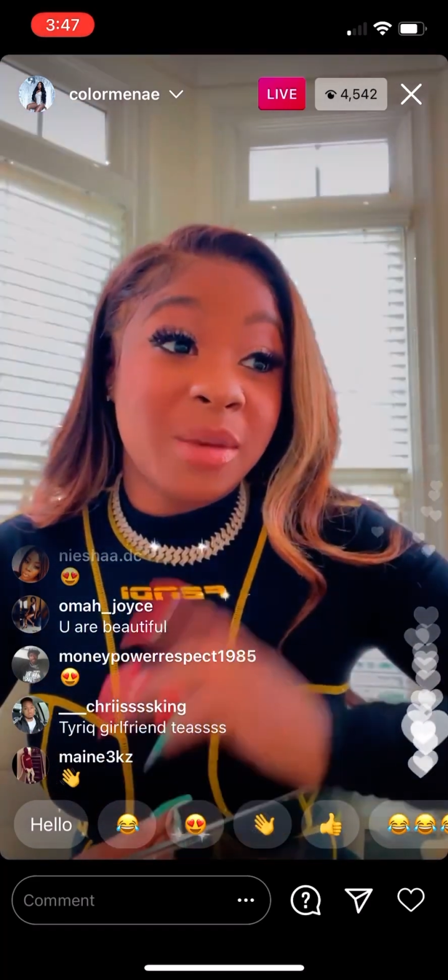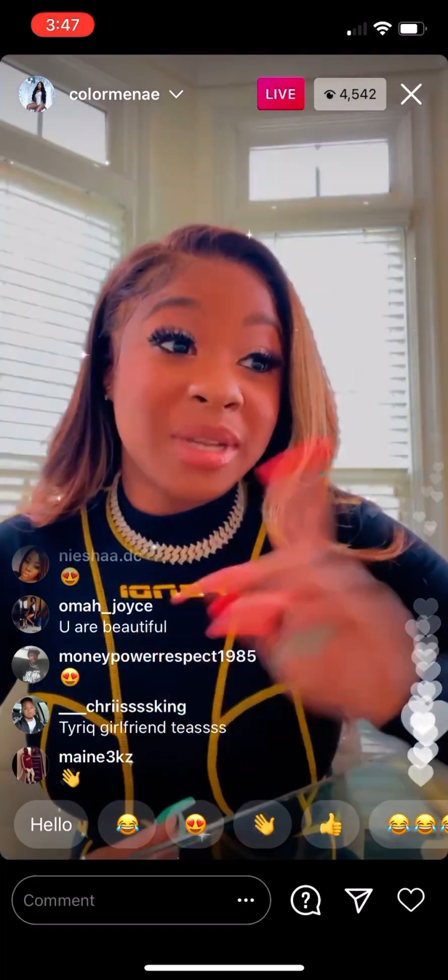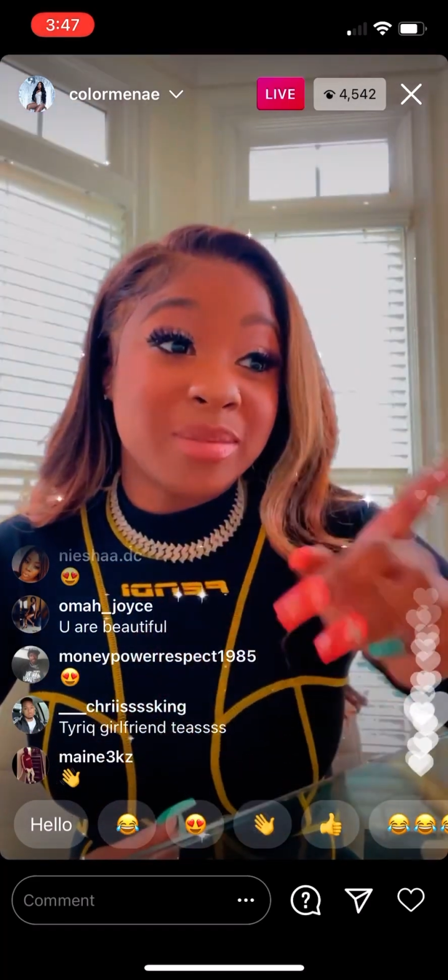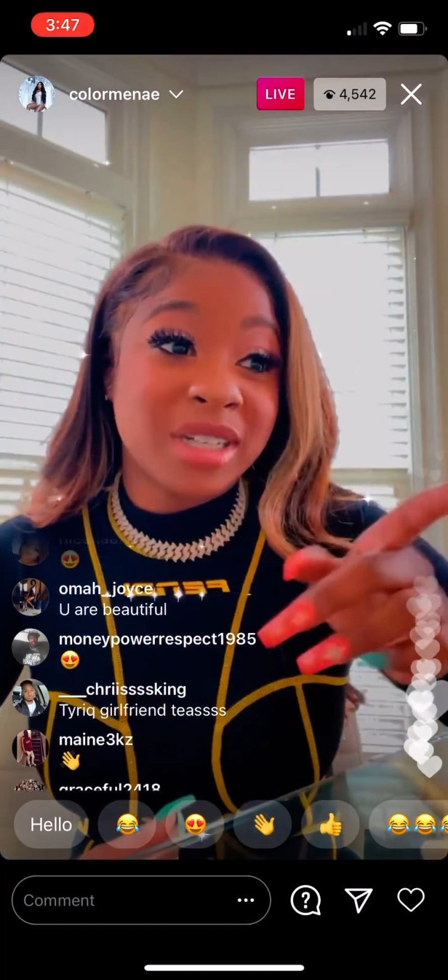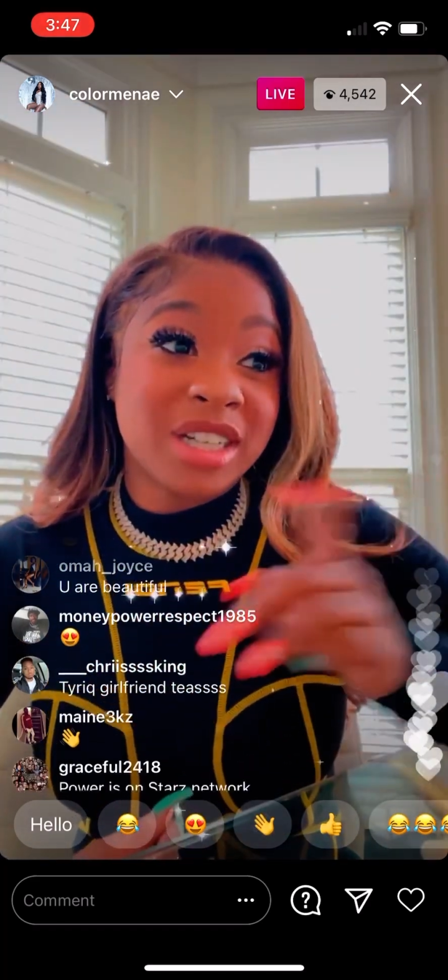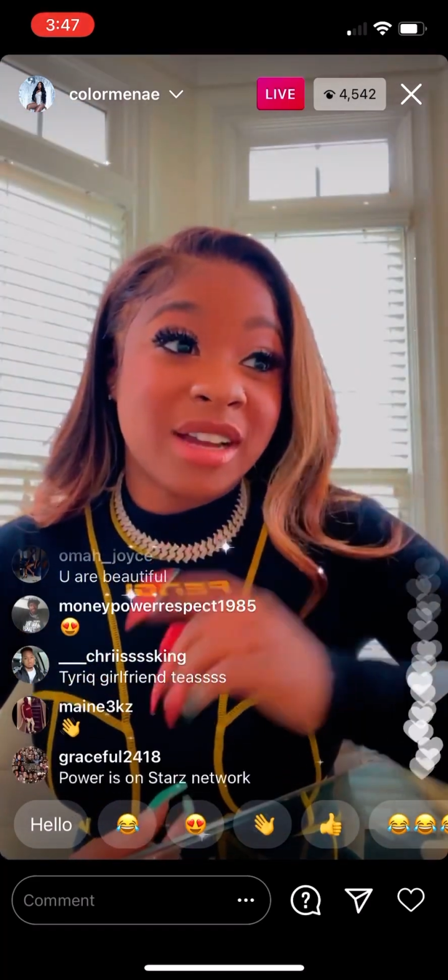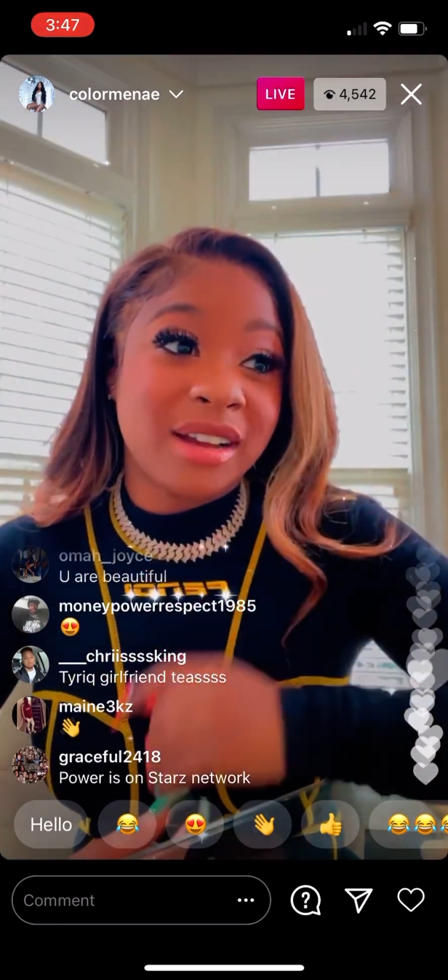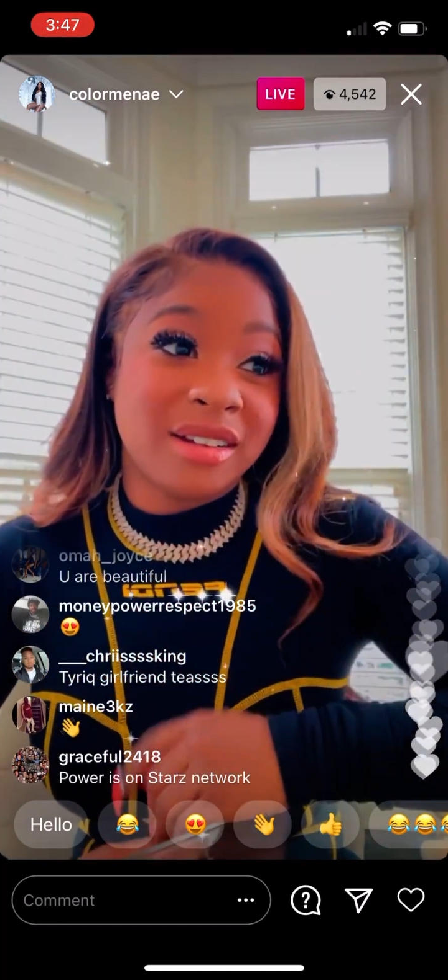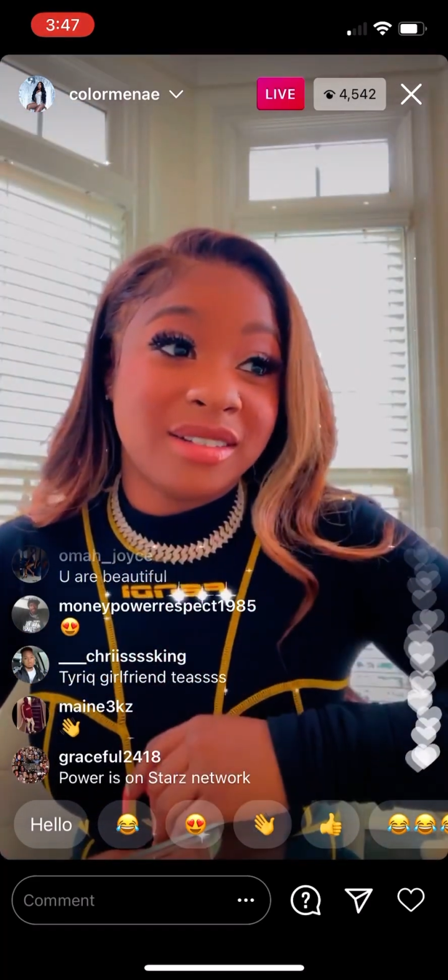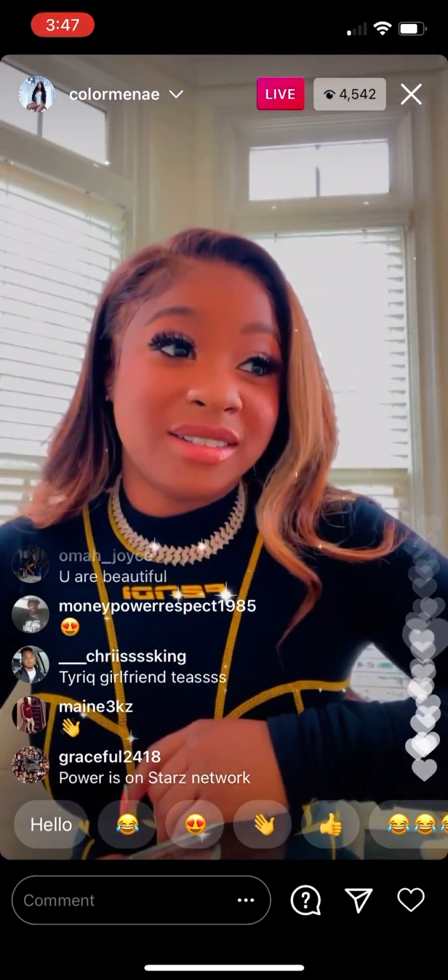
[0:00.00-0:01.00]
gonna miss my
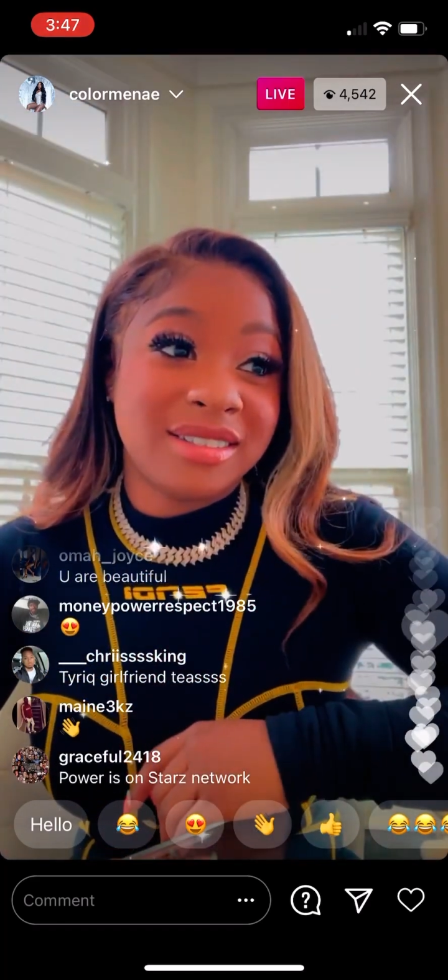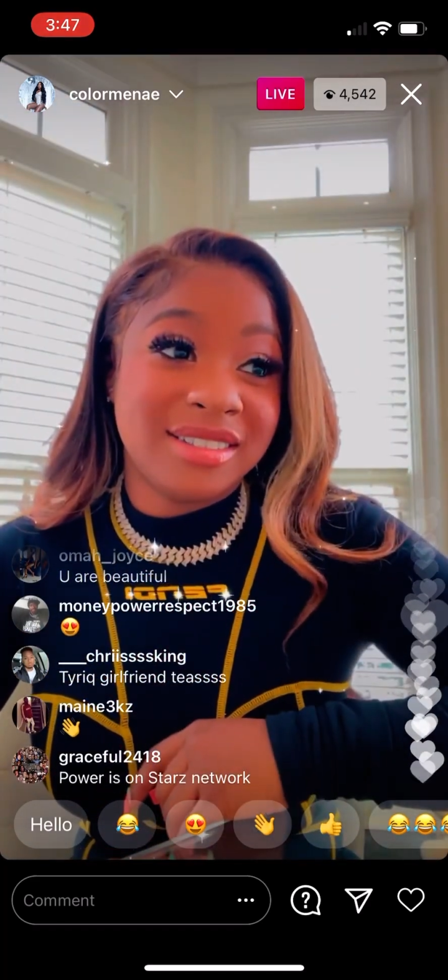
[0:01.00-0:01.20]
child?